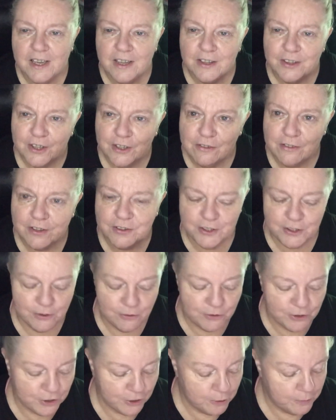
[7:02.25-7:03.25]
There are other
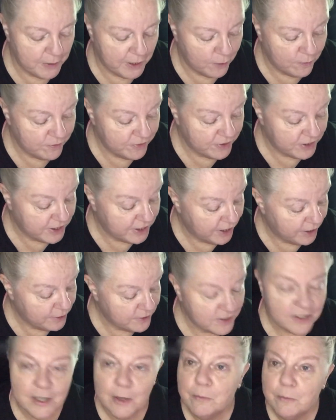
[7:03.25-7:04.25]
YouTube help videos
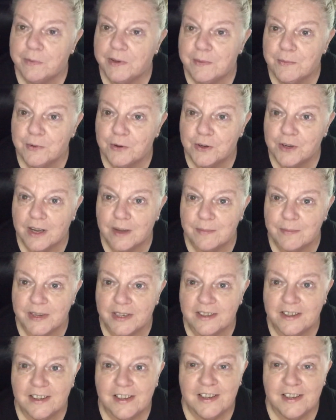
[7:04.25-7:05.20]
and there'll be more coming.